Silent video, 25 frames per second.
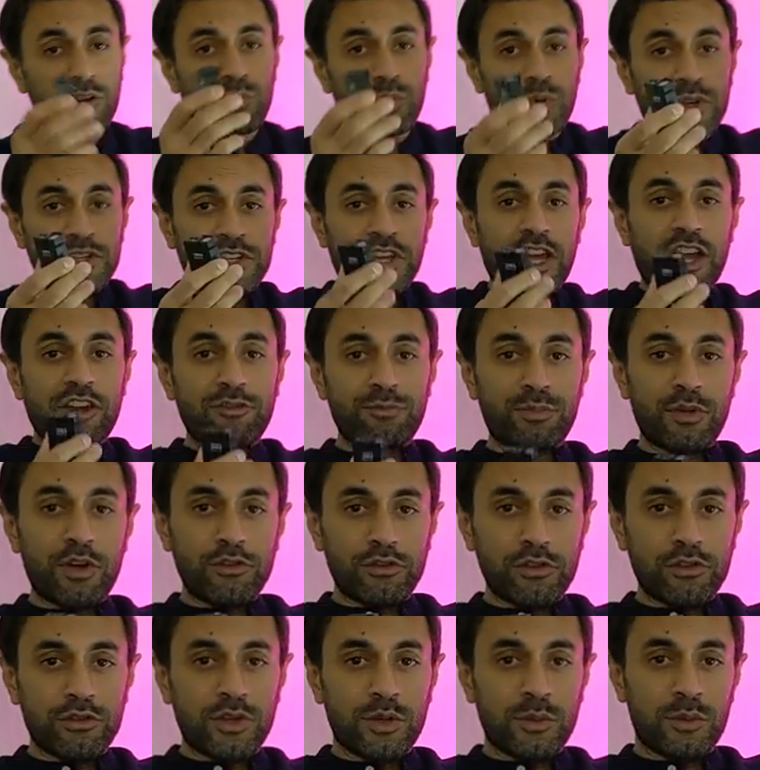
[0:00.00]
When you have
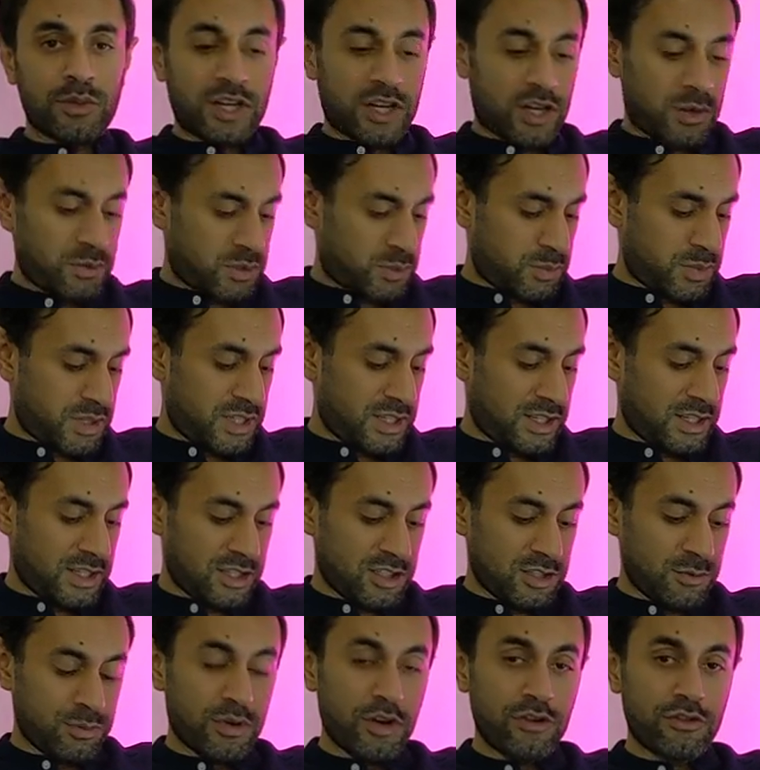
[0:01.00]
both of them, and I'm speaking
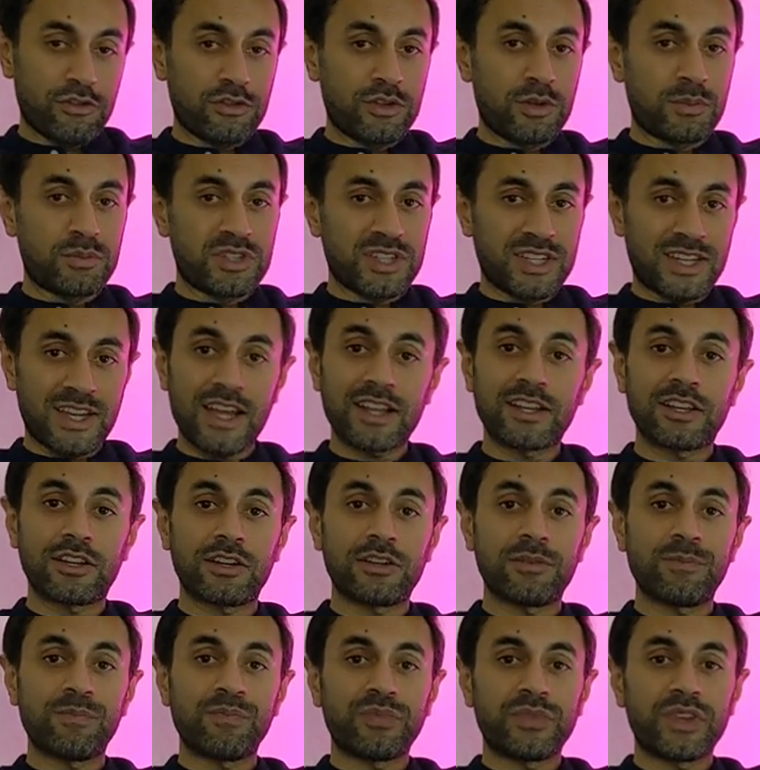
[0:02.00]
into both of them
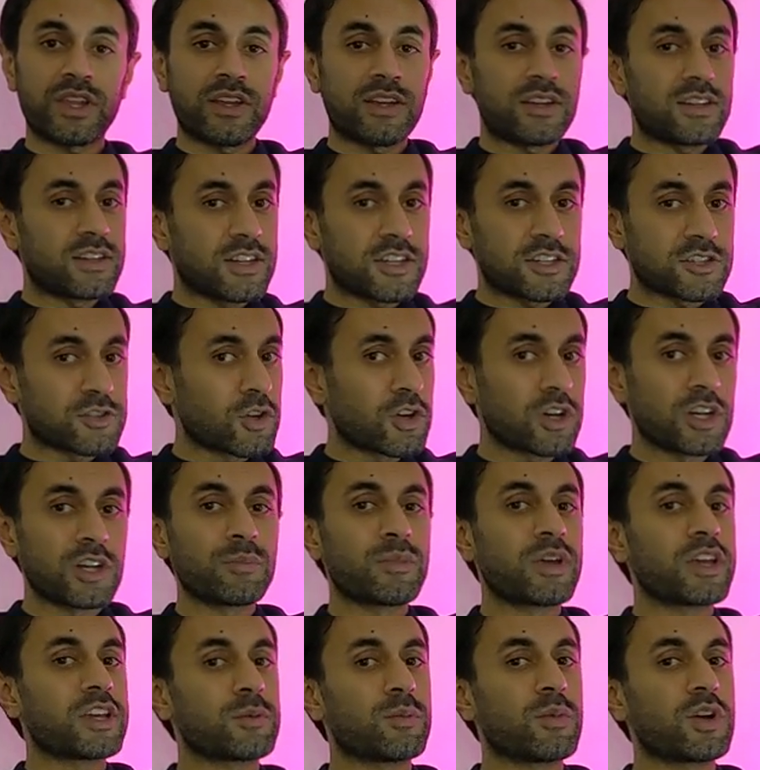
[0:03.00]
together, it's not going
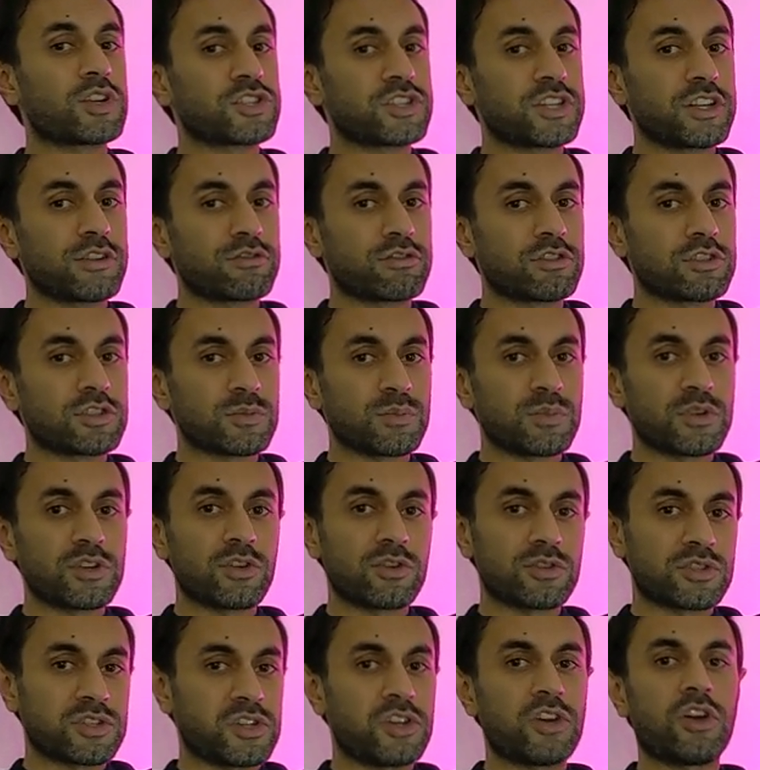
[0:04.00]
to make much difference
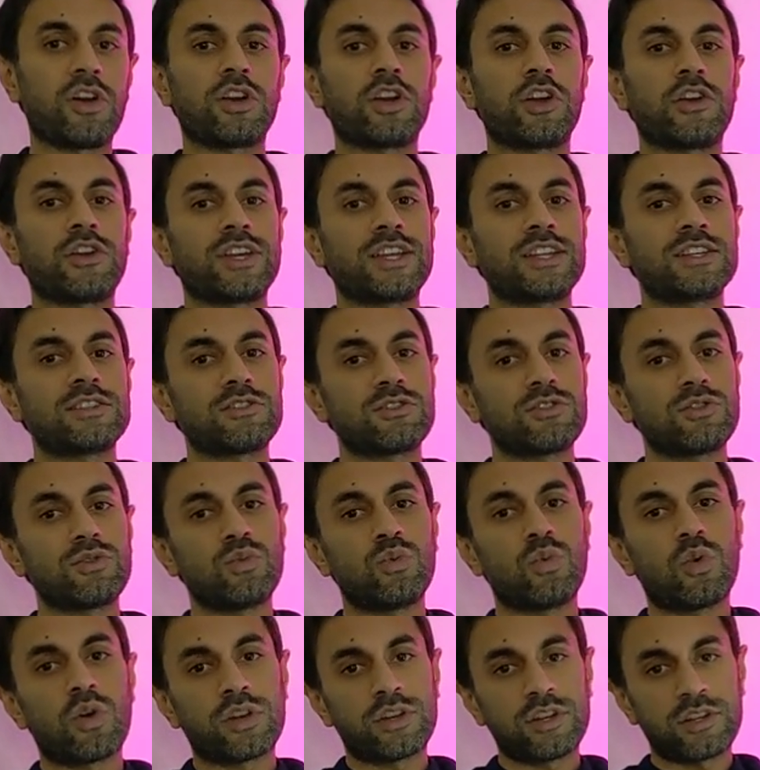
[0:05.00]
because they are going
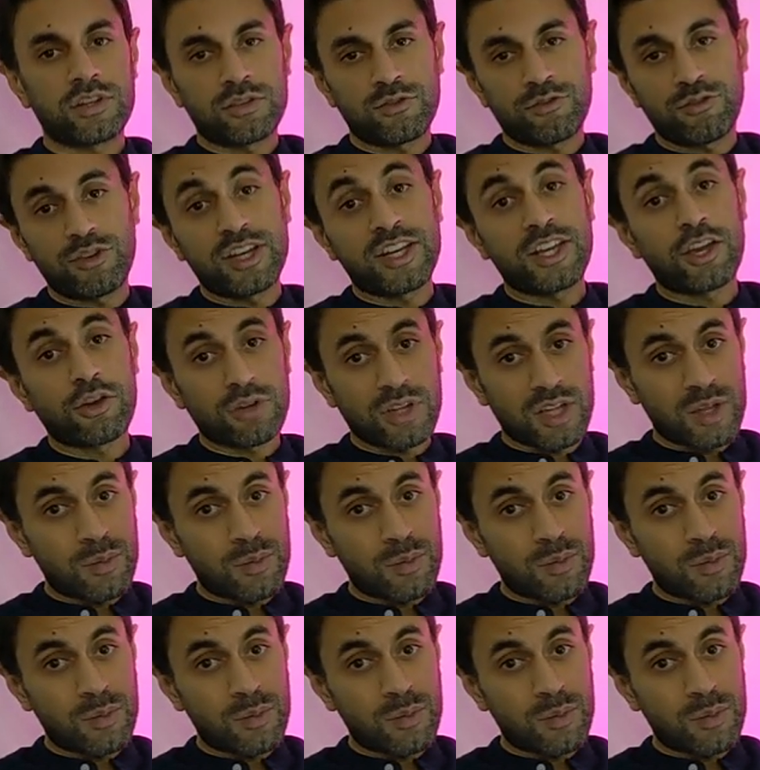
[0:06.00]
into one video